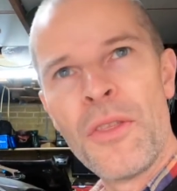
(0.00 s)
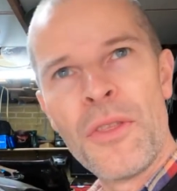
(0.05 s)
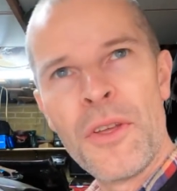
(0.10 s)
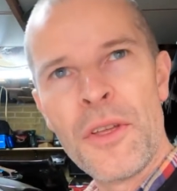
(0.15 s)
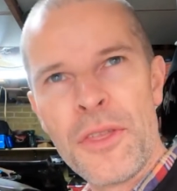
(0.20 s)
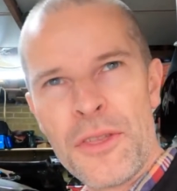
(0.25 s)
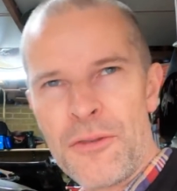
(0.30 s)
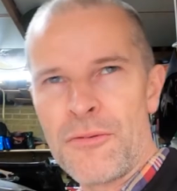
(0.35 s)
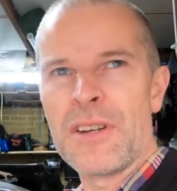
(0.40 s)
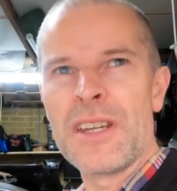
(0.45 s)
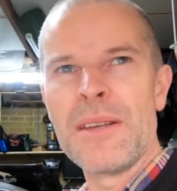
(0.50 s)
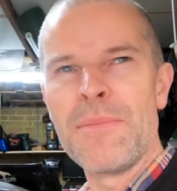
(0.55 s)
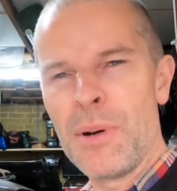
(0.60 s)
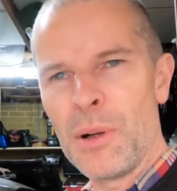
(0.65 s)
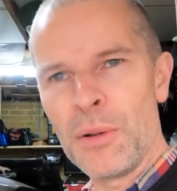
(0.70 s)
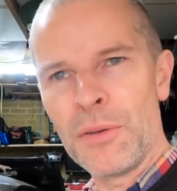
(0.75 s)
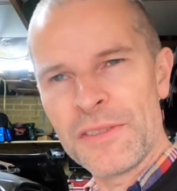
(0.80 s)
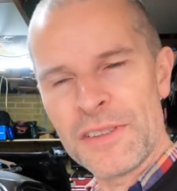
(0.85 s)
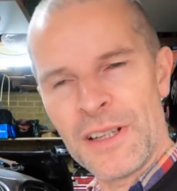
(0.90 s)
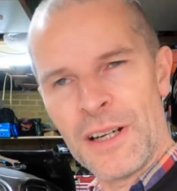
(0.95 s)
the three
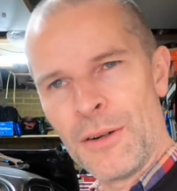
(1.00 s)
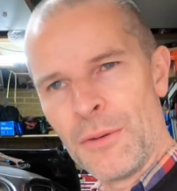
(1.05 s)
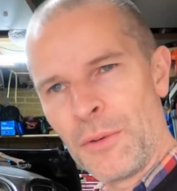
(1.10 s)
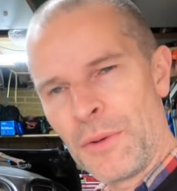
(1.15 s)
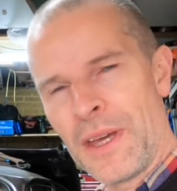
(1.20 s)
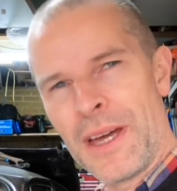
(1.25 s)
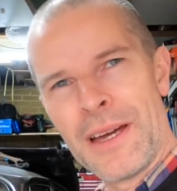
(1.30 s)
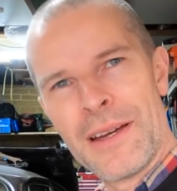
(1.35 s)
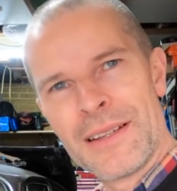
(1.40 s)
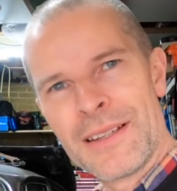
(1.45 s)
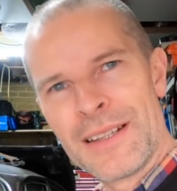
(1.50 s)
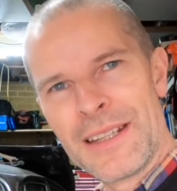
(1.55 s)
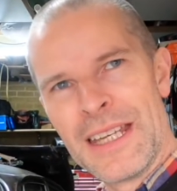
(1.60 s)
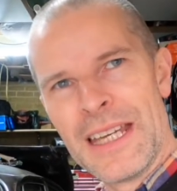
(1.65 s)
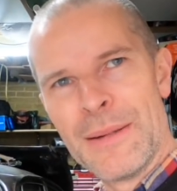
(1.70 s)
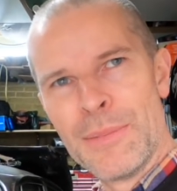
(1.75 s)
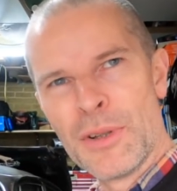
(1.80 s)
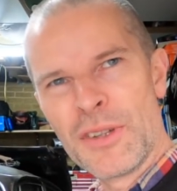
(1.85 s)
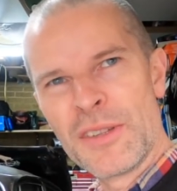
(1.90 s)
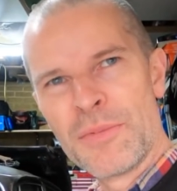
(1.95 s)
bolts that hold that
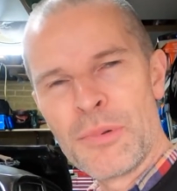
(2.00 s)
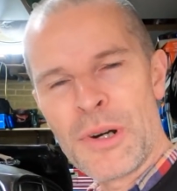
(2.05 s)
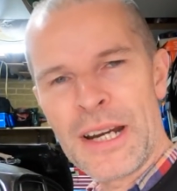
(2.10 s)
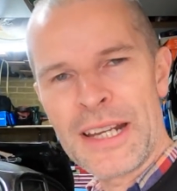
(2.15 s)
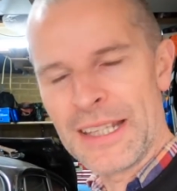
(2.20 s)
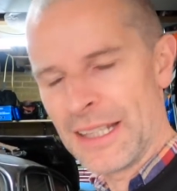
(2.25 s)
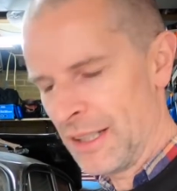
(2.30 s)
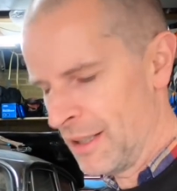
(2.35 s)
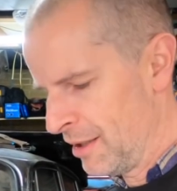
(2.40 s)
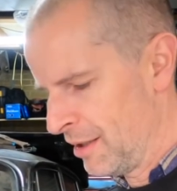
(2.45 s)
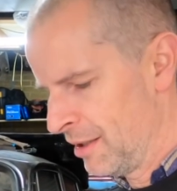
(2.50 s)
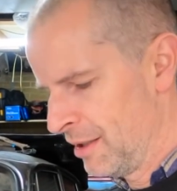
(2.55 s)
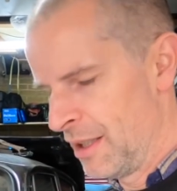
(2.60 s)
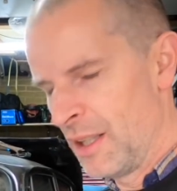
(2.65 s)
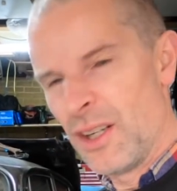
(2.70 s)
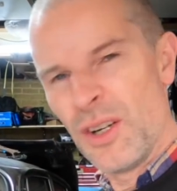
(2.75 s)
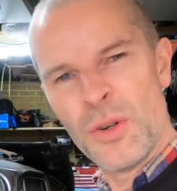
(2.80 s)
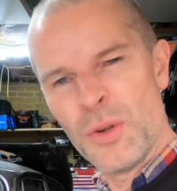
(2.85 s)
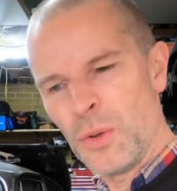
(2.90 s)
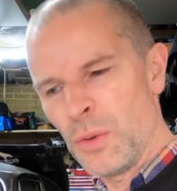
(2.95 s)
gearbox bracket are
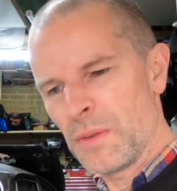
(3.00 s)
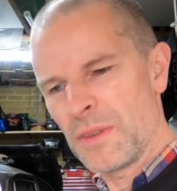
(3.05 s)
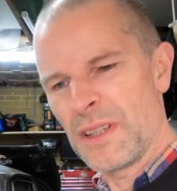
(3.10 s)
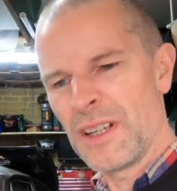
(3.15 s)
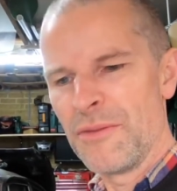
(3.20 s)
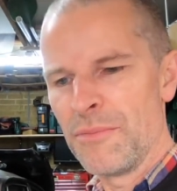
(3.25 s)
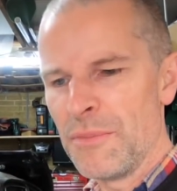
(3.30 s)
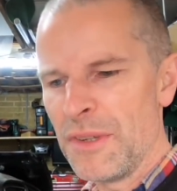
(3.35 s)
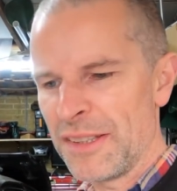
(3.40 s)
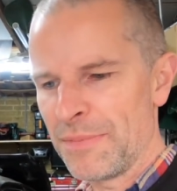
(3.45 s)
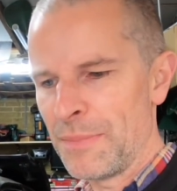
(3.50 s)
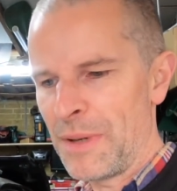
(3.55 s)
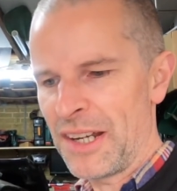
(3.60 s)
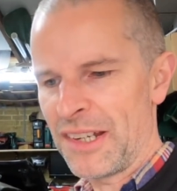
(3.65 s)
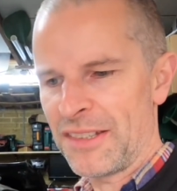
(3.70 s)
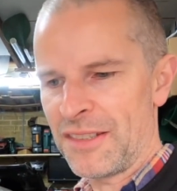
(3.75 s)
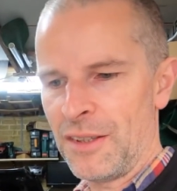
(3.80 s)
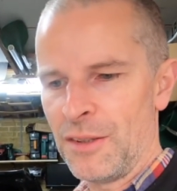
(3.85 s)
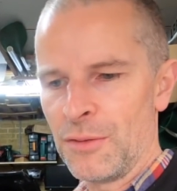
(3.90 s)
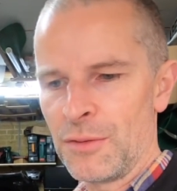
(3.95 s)
all kind of
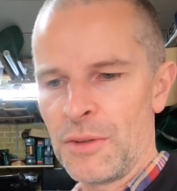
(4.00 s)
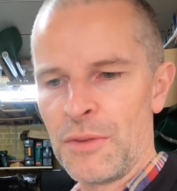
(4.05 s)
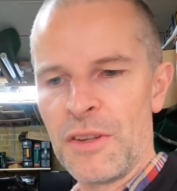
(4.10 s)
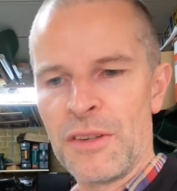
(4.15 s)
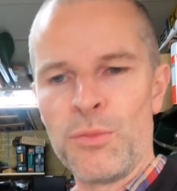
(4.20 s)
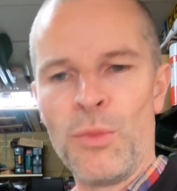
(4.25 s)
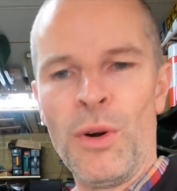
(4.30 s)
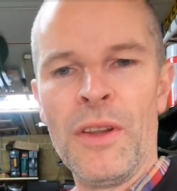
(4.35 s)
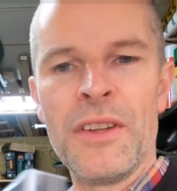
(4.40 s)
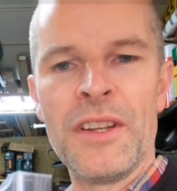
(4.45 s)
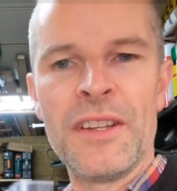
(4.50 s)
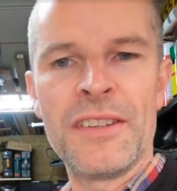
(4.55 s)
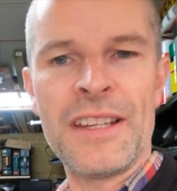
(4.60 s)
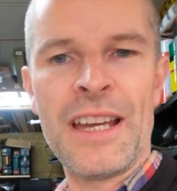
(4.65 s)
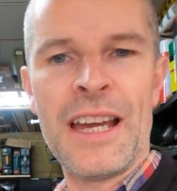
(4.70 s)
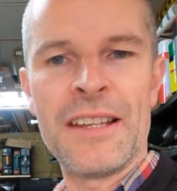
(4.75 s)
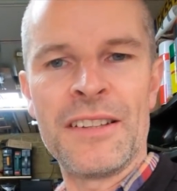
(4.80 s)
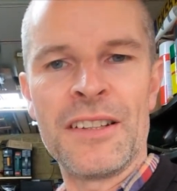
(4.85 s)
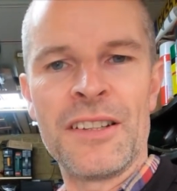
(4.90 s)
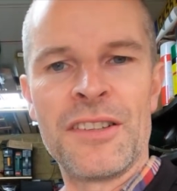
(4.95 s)
mismatched old. There's one
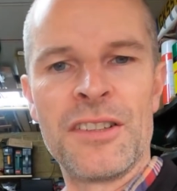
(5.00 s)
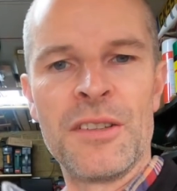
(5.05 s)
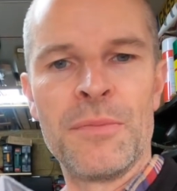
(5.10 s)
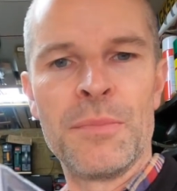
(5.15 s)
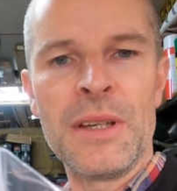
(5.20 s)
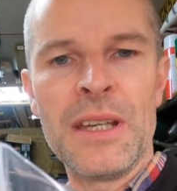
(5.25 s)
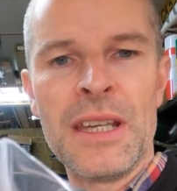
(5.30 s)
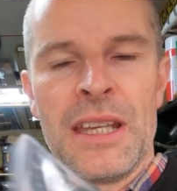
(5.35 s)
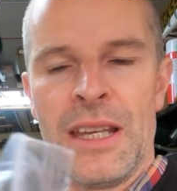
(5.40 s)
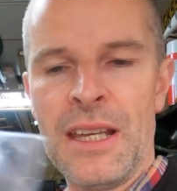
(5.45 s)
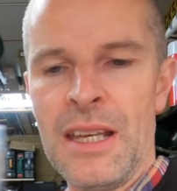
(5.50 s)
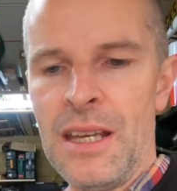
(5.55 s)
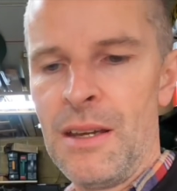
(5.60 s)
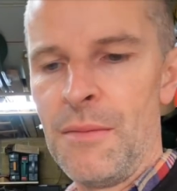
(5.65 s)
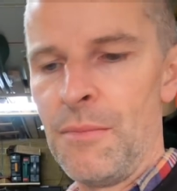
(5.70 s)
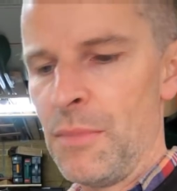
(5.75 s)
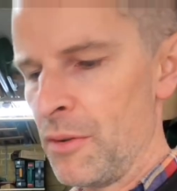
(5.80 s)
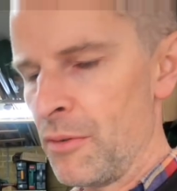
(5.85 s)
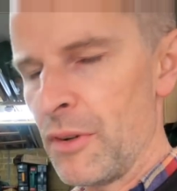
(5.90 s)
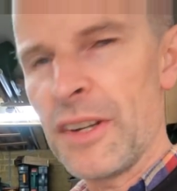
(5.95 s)
that's as it should be,
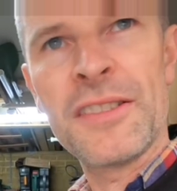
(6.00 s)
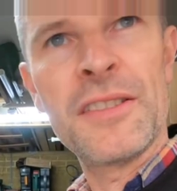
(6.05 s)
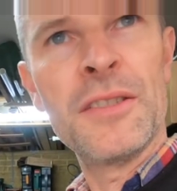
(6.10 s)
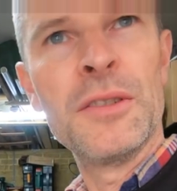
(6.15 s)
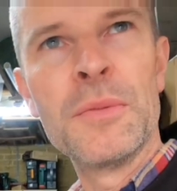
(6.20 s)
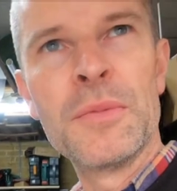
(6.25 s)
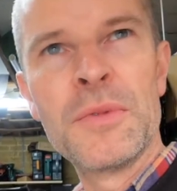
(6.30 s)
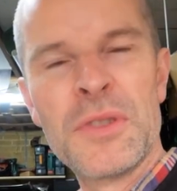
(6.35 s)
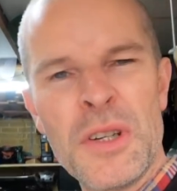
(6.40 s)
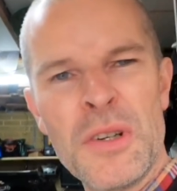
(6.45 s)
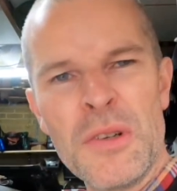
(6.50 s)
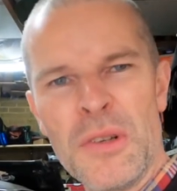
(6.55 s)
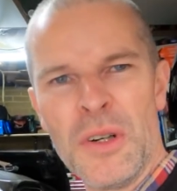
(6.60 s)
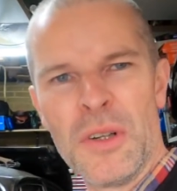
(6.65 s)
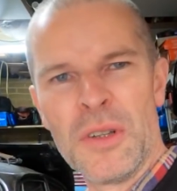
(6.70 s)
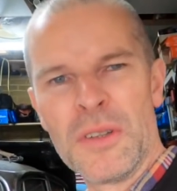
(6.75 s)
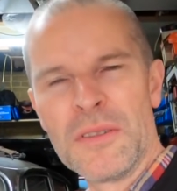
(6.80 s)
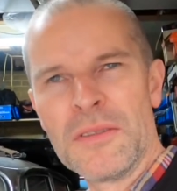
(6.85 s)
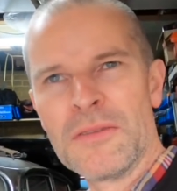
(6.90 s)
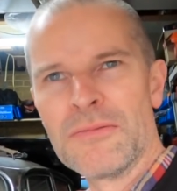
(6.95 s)
the rest are all too
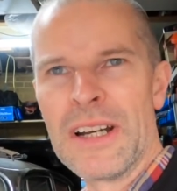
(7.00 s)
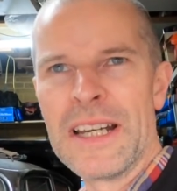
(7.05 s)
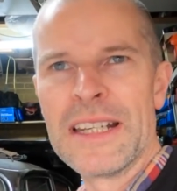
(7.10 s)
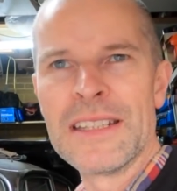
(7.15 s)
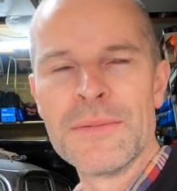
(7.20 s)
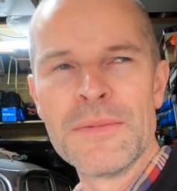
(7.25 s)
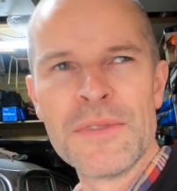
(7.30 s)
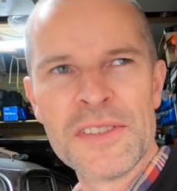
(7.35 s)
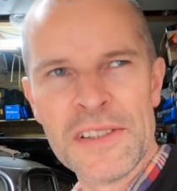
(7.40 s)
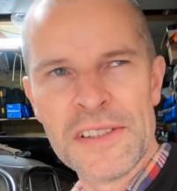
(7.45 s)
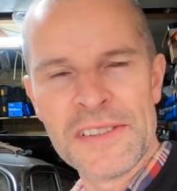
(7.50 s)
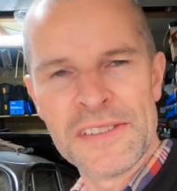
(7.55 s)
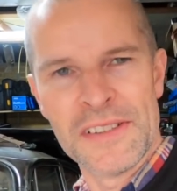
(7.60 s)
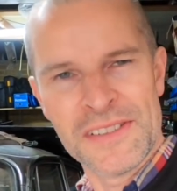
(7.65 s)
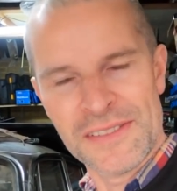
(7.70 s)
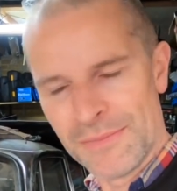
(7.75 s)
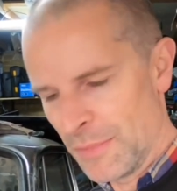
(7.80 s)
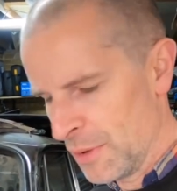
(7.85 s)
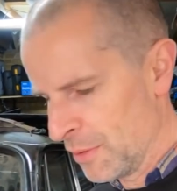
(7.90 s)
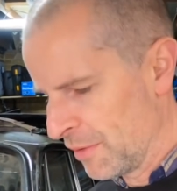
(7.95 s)
long, random size
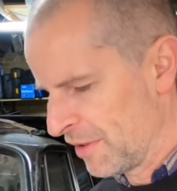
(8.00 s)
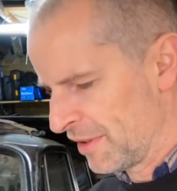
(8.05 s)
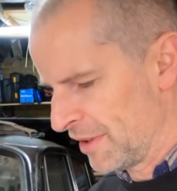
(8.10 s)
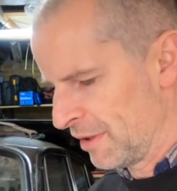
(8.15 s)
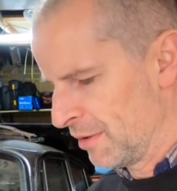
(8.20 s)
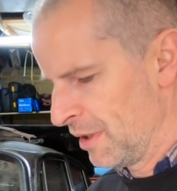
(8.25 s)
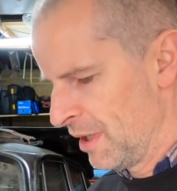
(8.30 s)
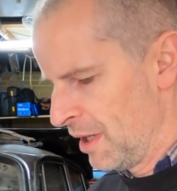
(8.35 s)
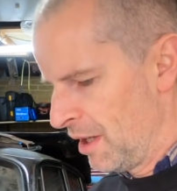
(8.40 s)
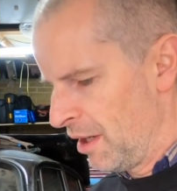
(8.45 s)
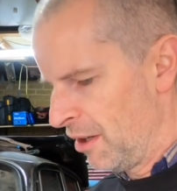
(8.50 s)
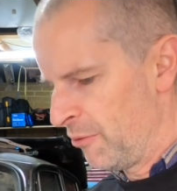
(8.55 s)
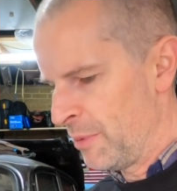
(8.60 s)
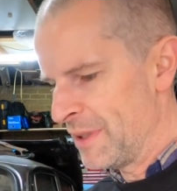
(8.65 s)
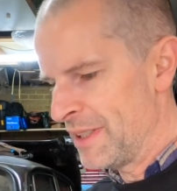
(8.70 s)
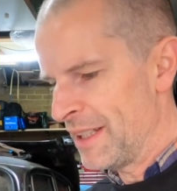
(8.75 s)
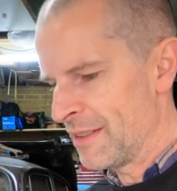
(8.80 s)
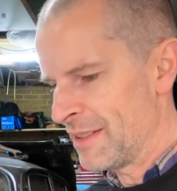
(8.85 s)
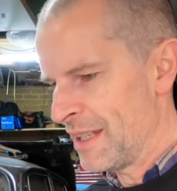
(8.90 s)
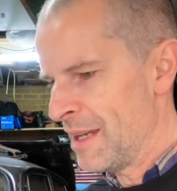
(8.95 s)
nuts and bolts, so I've
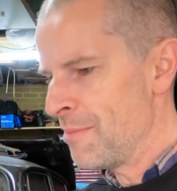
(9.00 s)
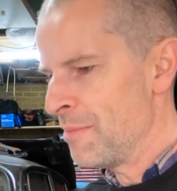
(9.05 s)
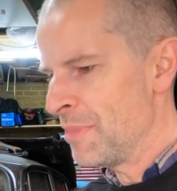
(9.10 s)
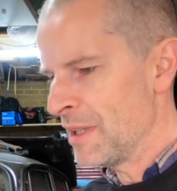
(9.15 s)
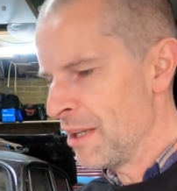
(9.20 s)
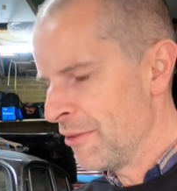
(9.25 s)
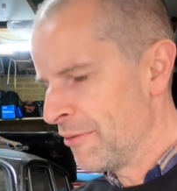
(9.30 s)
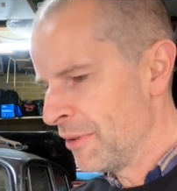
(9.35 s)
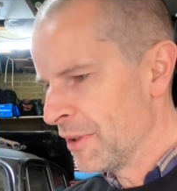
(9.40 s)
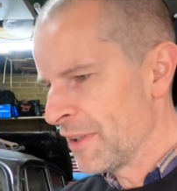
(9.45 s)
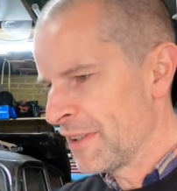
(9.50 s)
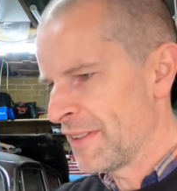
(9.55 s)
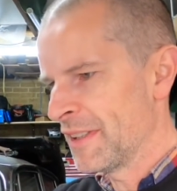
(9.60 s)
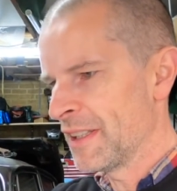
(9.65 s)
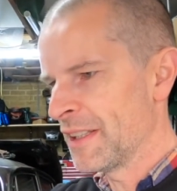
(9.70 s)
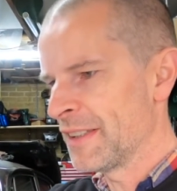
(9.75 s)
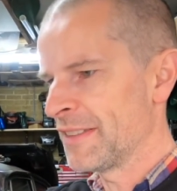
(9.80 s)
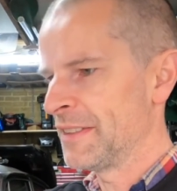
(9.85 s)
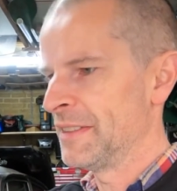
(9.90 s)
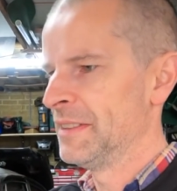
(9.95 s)
been down to M B E
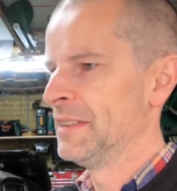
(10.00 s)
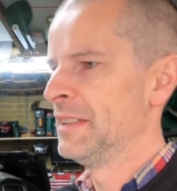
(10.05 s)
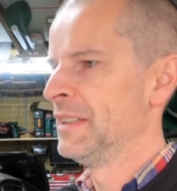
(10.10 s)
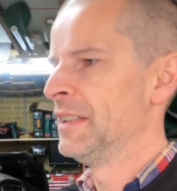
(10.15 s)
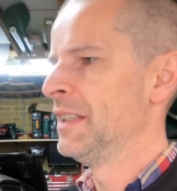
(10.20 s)
Fastenings